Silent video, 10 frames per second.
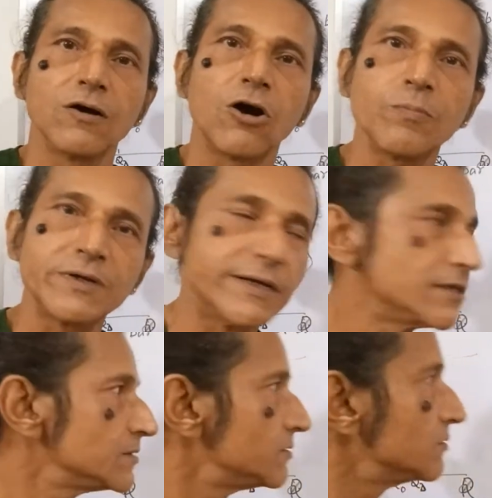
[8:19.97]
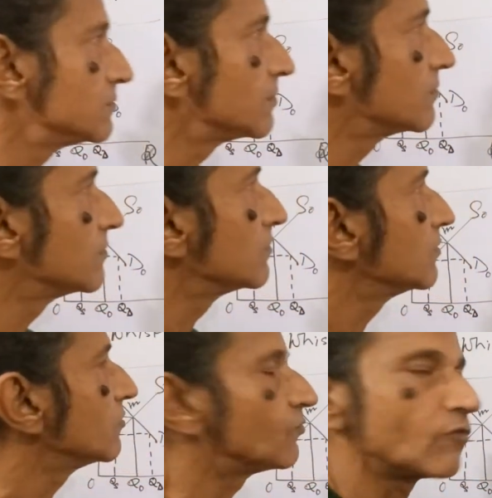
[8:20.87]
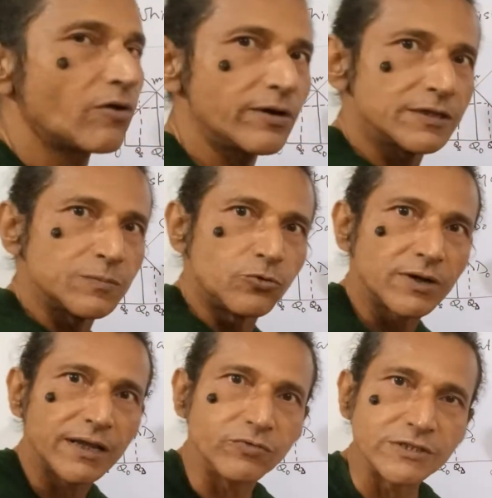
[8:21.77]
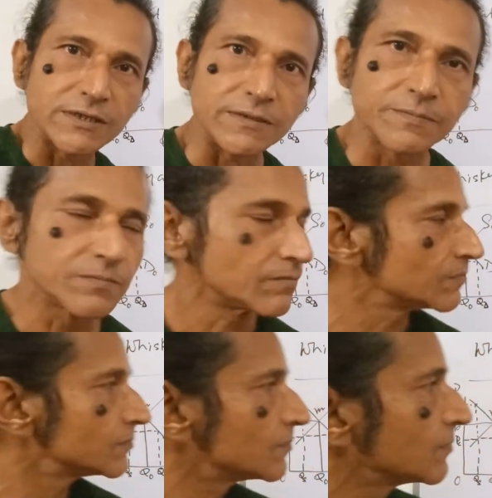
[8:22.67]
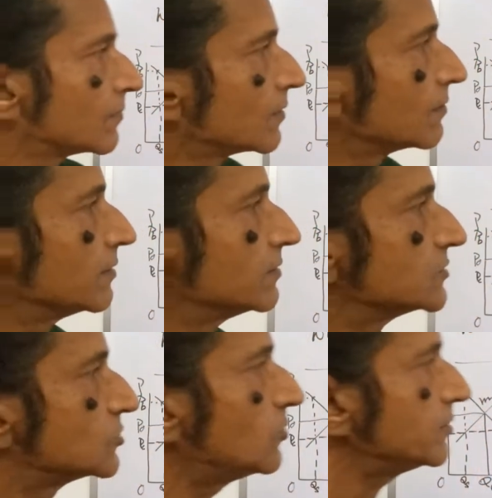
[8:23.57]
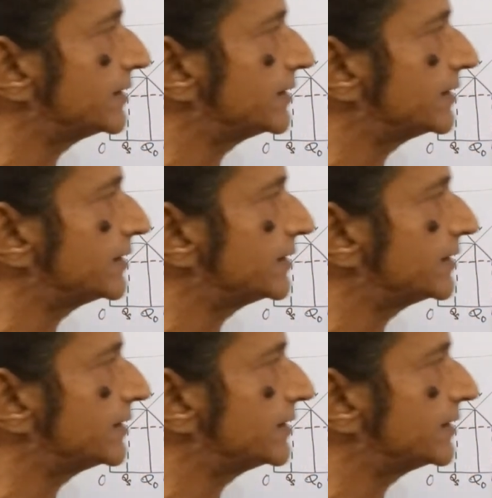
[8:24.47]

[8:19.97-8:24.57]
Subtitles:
opted for the bootleg whiskey. So the